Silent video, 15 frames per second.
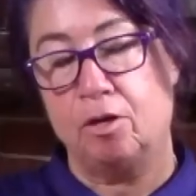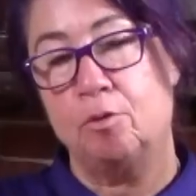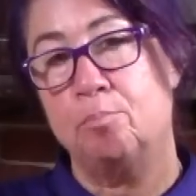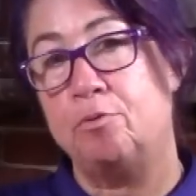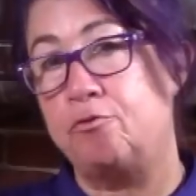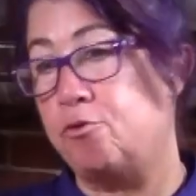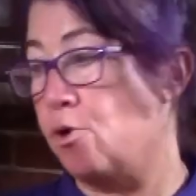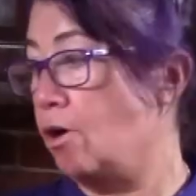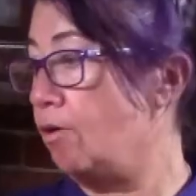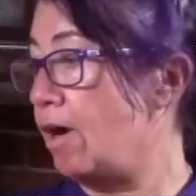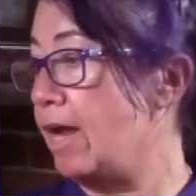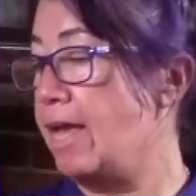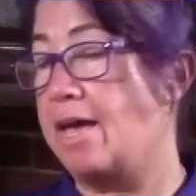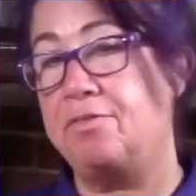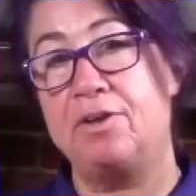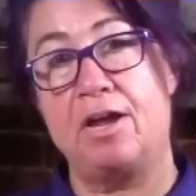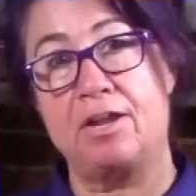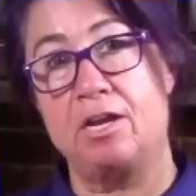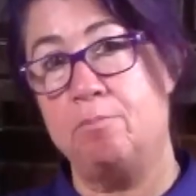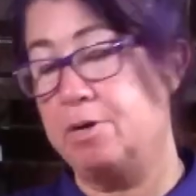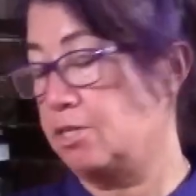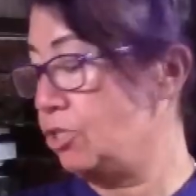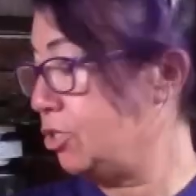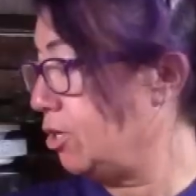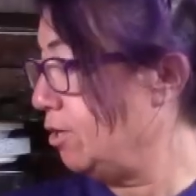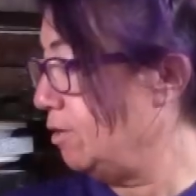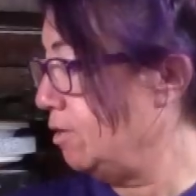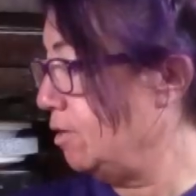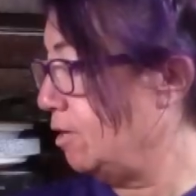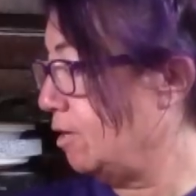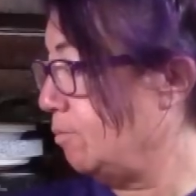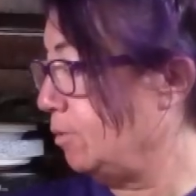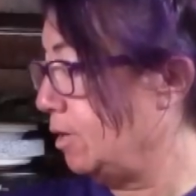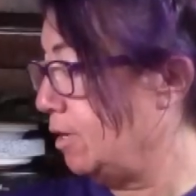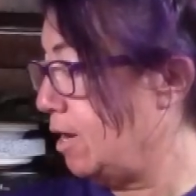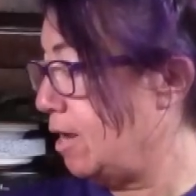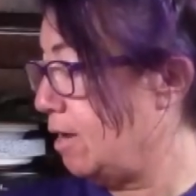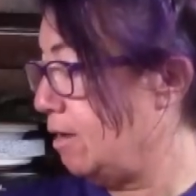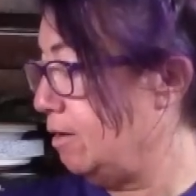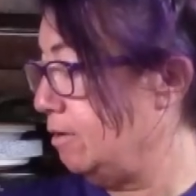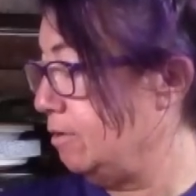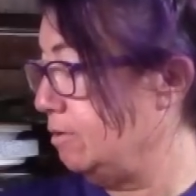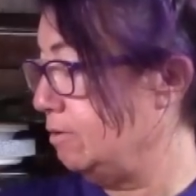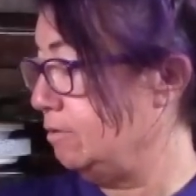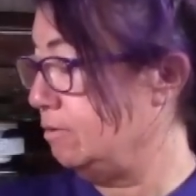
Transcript: Before I add the onion mixture, I'm going to add a